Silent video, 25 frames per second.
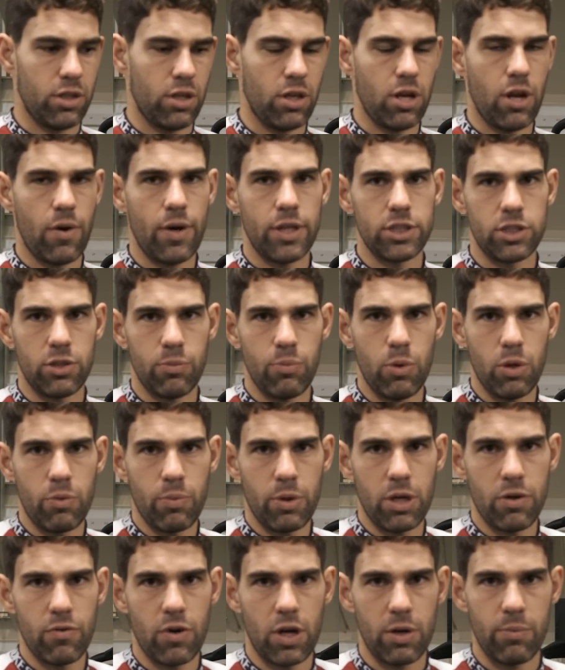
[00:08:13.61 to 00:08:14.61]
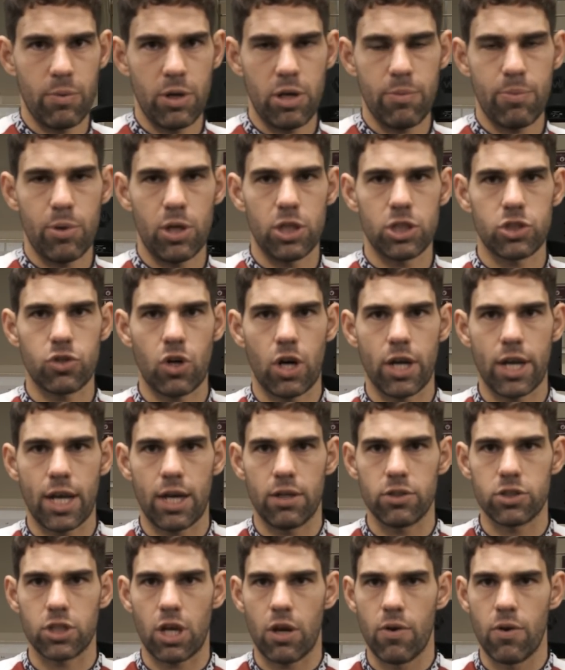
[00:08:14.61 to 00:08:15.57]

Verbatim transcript: you know, as you would when you run, when you put a strike out.